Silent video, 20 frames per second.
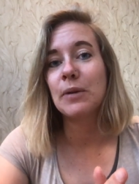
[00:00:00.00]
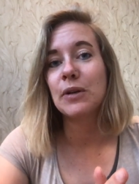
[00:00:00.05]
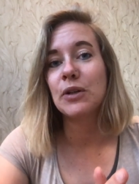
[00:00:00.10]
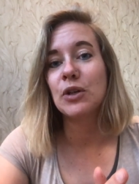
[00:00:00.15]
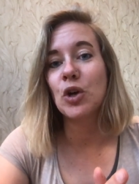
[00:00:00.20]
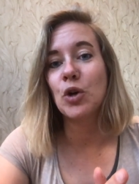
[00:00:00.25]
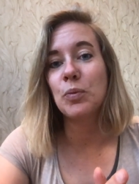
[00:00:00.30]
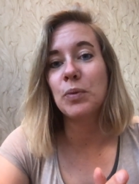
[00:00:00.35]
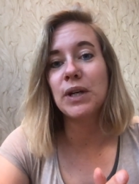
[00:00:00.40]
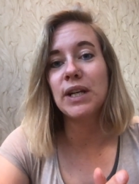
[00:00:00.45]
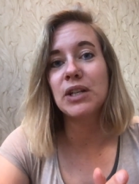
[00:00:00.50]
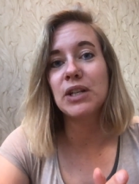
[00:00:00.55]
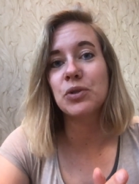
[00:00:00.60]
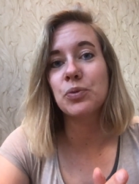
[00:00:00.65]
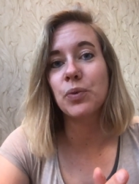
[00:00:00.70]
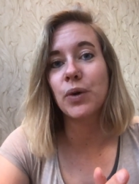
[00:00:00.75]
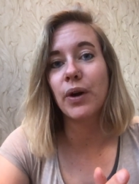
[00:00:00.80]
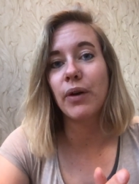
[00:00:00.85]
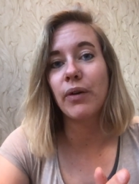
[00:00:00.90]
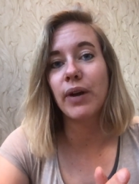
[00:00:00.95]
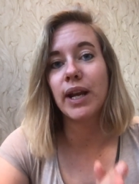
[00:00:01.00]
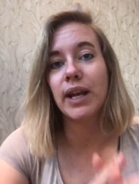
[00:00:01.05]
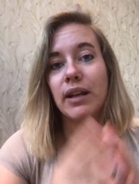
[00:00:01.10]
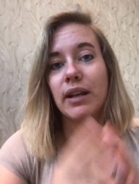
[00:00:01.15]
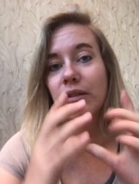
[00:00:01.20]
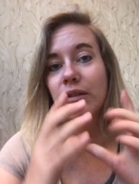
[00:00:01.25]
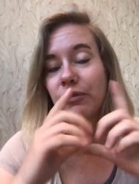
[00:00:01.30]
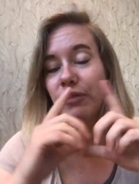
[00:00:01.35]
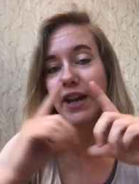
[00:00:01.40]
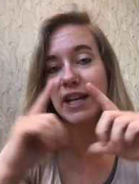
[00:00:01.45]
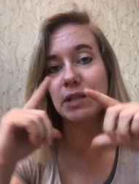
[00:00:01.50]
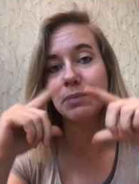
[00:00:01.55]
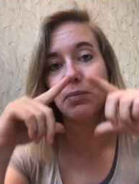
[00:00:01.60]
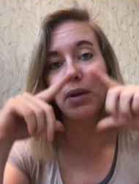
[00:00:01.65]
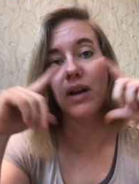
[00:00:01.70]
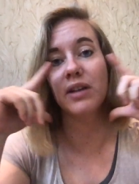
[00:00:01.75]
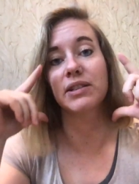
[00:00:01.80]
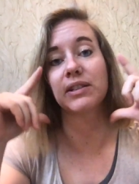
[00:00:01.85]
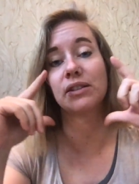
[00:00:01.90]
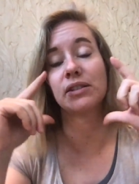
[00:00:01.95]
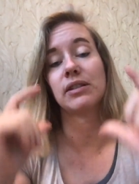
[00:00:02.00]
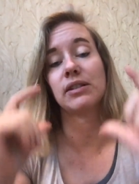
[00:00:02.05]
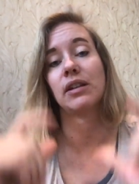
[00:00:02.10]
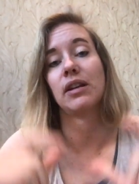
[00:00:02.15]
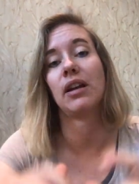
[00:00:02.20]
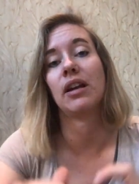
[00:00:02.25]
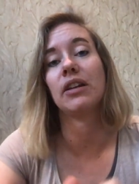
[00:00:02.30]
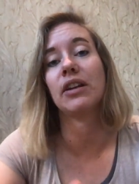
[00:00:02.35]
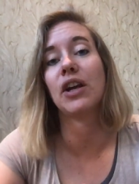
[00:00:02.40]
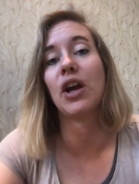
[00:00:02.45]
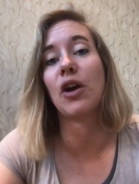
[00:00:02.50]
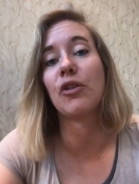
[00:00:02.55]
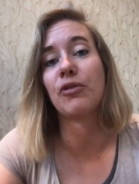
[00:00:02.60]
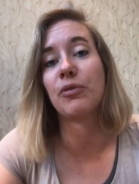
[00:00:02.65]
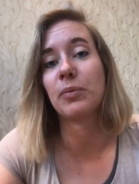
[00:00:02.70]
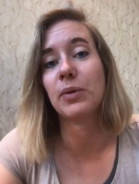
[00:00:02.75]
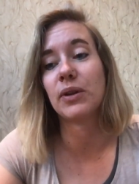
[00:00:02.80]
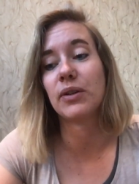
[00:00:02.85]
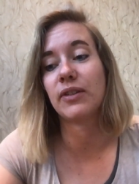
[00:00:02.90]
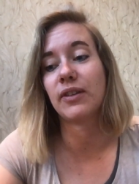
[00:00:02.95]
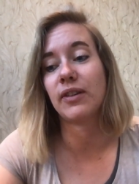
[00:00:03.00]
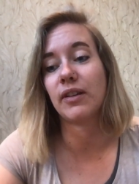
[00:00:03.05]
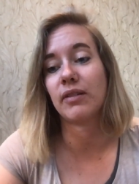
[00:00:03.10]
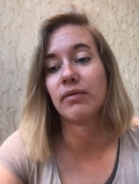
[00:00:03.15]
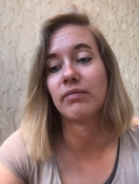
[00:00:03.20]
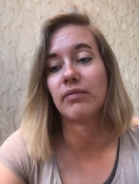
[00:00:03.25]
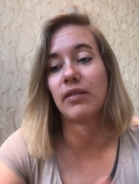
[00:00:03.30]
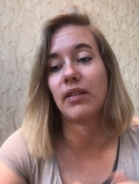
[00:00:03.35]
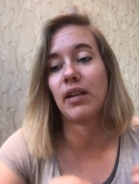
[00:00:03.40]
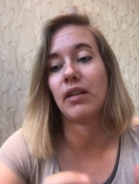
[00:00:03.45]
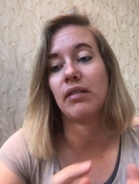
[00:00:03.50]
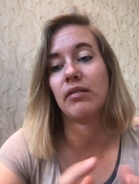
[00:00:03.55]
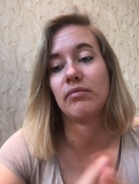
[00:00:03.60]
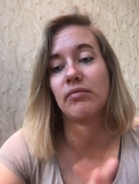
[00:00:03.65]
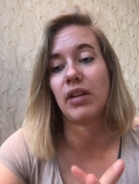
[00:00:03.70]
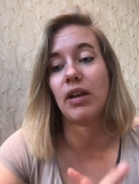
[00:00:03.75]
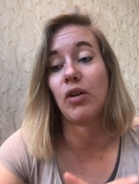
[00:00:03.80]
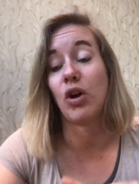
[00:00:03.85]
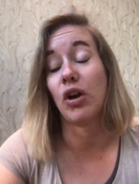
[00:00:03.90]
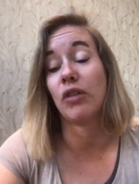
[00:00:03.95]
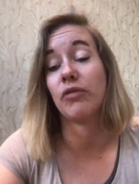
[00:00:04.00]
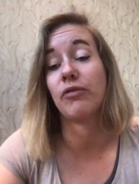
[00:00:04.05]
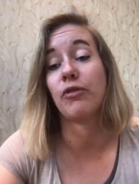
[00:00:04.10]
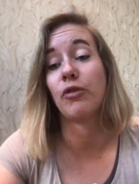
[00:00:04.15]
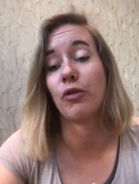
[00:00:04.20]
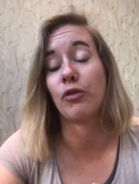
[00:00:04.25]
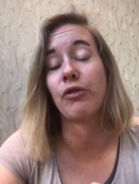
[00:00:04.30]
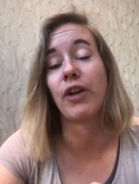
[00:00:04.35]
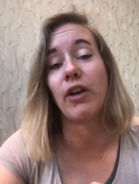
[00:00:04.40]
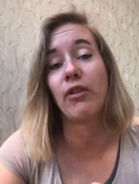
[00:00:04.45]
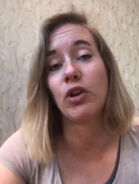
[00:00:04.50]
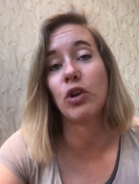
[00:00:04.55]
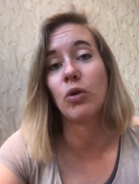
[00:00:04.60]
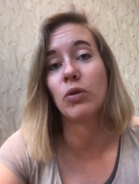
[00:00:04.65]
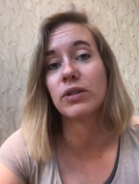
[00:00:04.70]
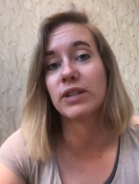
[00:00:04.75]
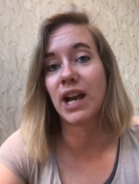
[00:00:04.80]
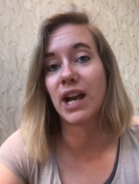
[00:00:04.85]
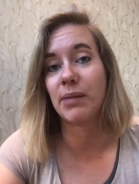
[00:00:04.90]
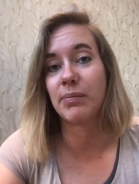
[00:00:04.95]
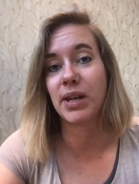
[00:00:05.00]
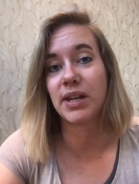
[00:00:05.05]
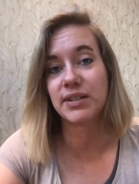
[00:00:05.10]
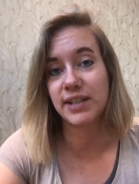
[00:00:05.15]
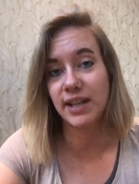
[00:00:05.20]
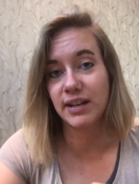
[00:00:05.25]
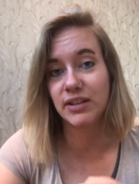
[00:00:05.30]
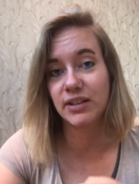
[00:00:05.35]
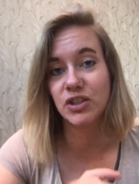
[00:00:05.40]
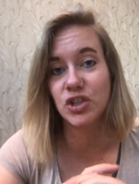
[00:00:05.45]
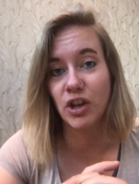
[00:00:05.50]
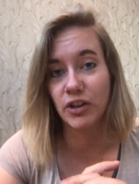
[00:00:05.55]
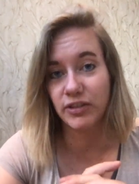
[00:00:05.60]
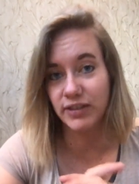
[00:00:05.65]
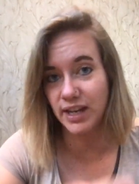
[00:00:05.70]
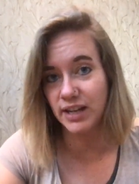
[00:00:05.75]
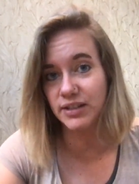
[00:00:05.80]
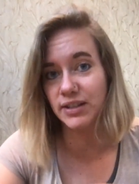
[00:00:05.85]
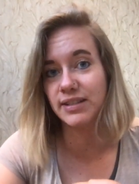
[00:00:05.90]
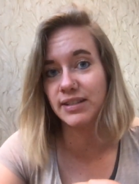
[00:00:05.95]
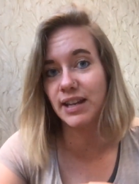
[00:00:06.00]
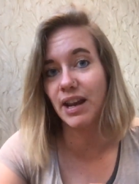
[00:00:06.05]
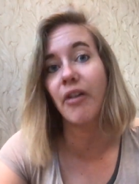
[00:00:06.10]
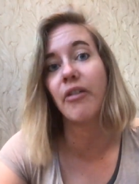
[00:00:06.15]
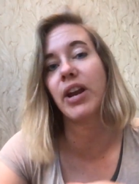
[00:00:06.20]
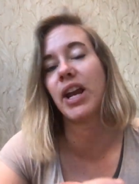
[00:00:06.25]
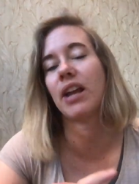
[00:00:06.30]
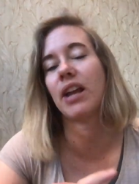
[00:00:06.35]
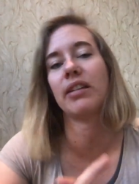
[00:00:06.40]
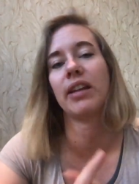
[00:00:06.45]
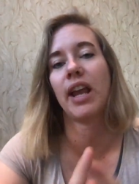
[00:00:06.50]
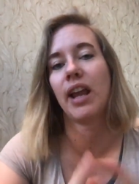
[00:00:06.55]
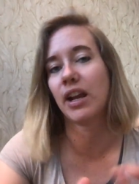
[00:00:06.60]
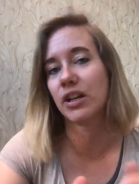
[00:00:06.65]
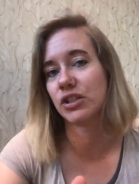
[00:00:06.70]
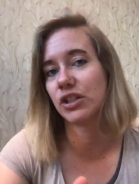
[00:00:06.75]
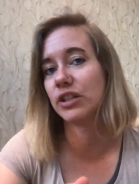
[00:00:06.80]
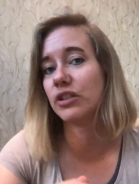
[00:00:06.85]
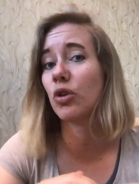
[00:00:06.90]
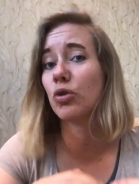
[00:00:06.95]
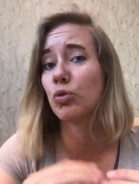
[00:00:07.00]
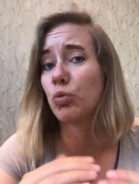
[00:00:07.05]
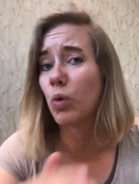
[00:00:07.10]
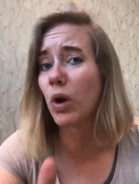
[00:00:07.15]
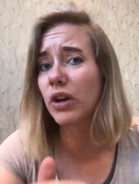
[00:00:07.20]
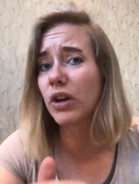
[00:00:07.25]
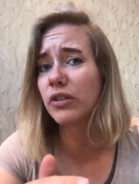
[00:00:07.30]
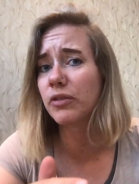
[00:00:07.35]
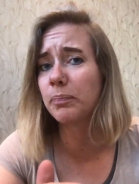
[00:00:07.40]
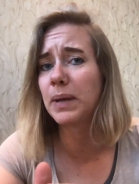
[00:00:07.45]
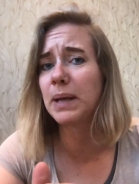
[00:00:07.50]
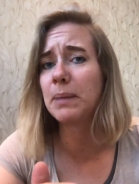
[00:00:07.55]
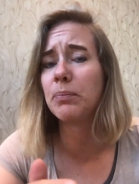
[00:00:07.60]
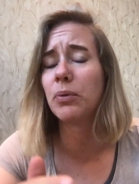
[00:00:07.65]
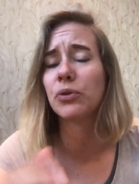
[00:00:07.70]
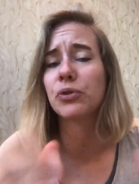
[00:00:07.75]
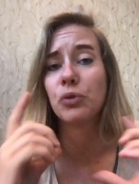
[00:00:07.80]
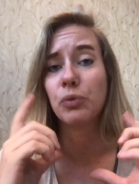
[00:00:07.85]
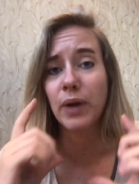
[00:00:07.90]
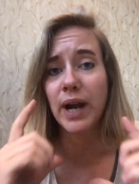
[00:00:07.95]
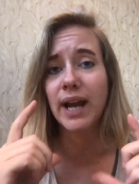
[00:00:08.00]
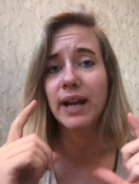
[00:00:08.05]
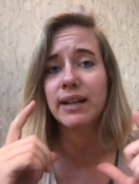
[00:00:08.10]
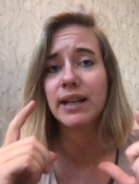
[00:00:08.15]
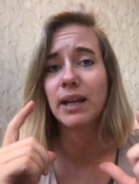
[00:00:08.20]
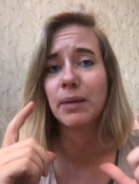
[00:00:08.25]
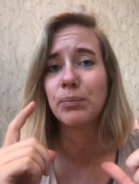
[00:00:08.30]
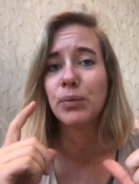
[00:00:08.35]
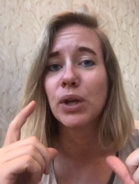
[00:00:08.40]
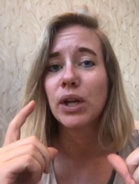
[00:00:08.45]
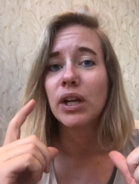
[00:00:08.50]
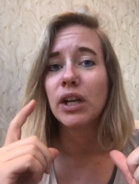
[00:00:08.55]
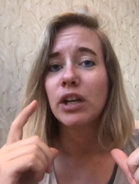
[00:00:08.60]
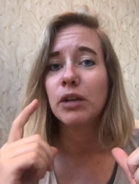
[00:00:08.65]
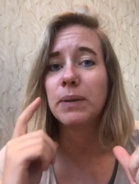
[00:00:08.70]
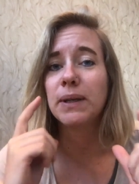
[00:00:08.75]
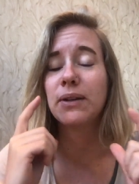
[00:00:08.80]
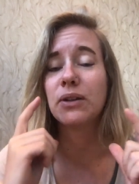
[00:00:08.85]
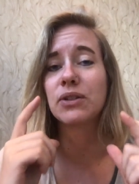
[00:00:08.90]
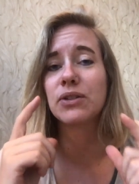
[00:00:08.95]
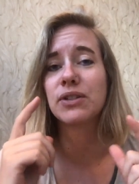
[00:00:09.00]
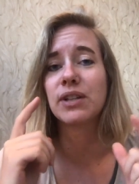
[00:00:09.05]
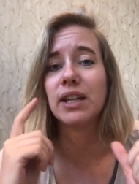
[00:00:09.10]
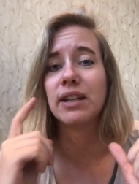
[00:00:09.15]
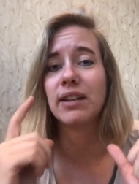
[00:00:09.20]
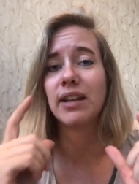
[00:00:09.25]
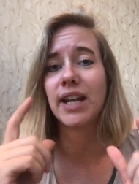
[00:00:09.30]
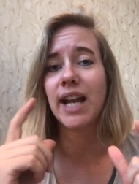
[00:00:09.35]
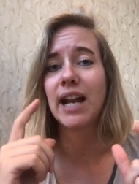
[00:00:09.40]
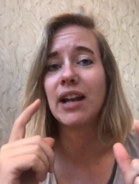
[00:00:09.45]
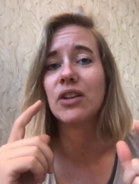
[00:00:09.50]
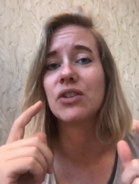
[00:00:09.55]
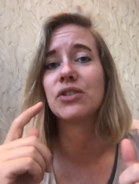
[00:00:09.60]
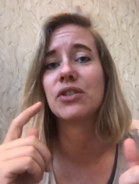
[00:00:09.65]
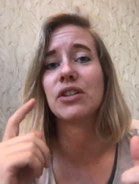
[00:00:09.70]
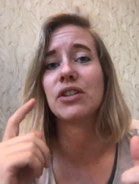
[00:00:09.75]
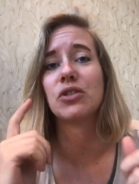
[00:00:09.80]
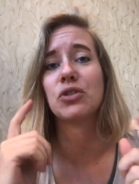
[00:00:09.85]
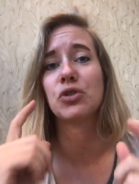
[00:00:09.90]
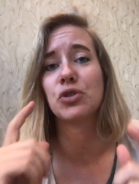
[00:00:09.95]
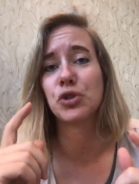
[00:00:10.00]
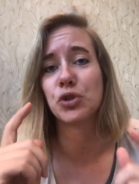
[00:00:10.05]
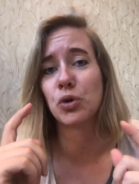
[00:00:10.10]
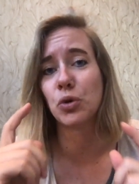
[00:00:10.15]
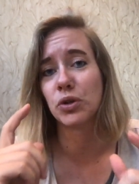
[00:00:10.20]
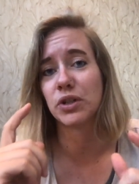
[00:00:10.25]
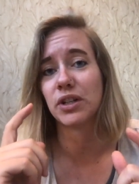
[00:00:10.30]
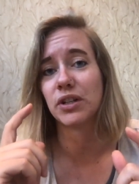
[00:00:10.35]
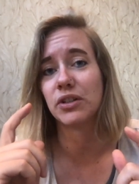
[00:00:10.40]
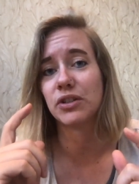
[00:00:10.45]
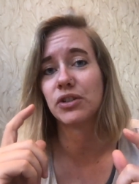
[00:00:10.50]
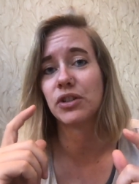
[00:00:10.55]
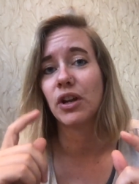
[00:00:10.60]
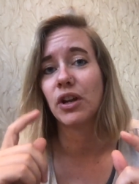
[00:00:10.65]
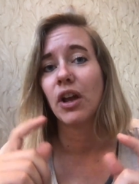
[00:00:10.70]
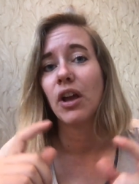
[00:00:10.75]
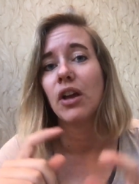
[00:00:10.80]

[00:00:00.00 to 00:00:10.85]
Nobody is wearing face masks. The government, for a very long time, they said it's not necessary, and they actually don't want people to wear them because in the Netherlands there's a shortage.